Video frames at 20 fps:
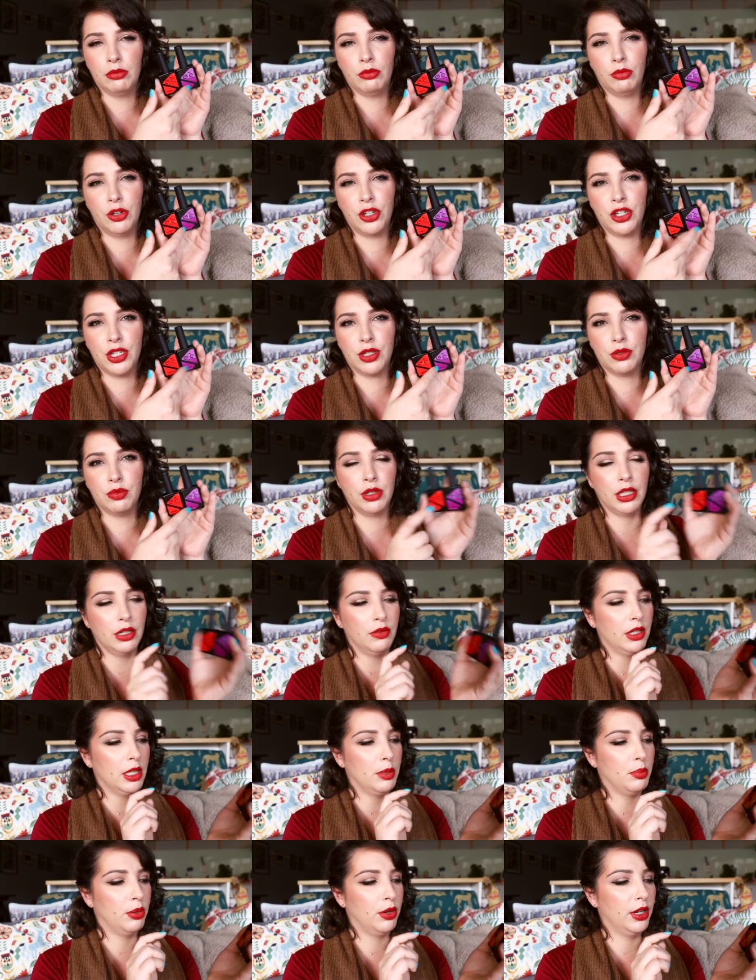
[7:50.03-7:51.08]
which is really,
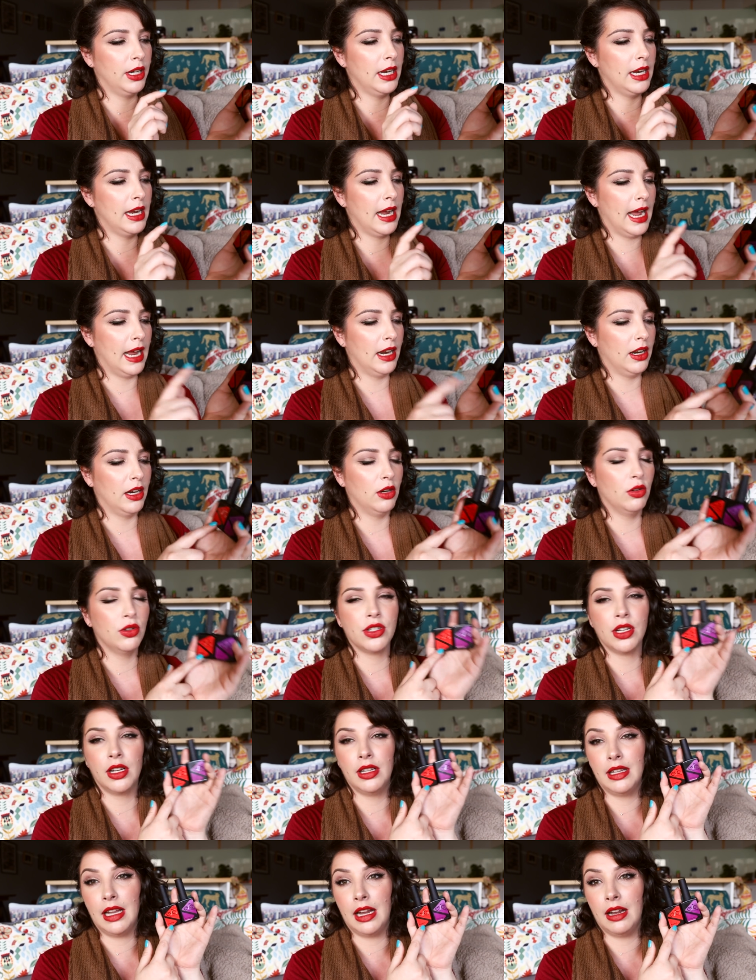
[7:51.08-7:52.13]
really pretty. And I
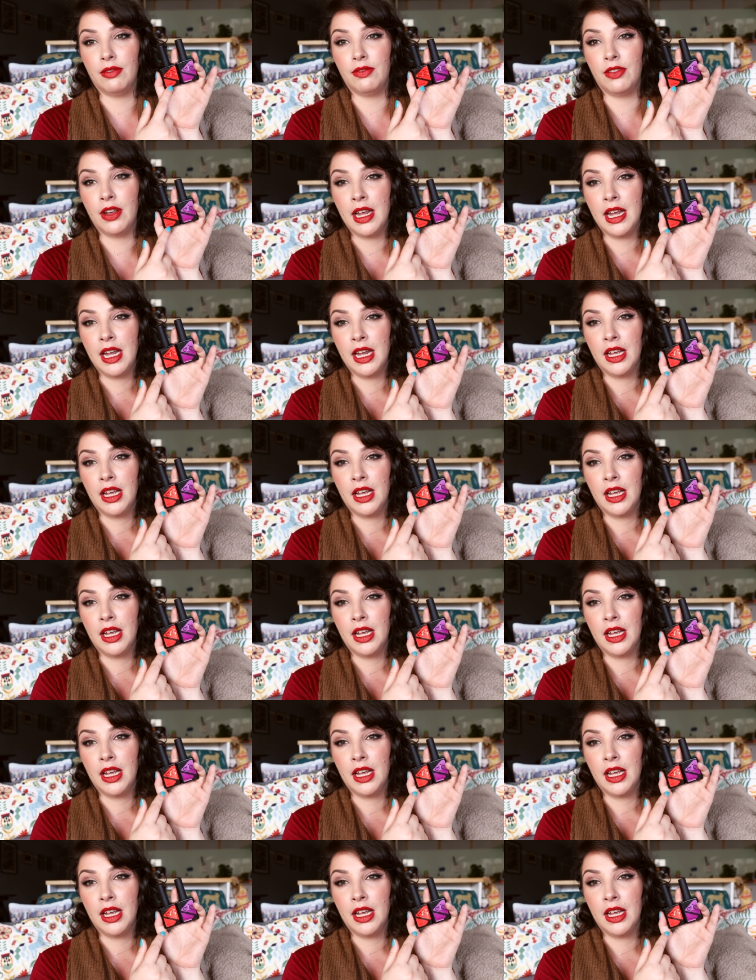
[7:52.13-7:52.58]
also love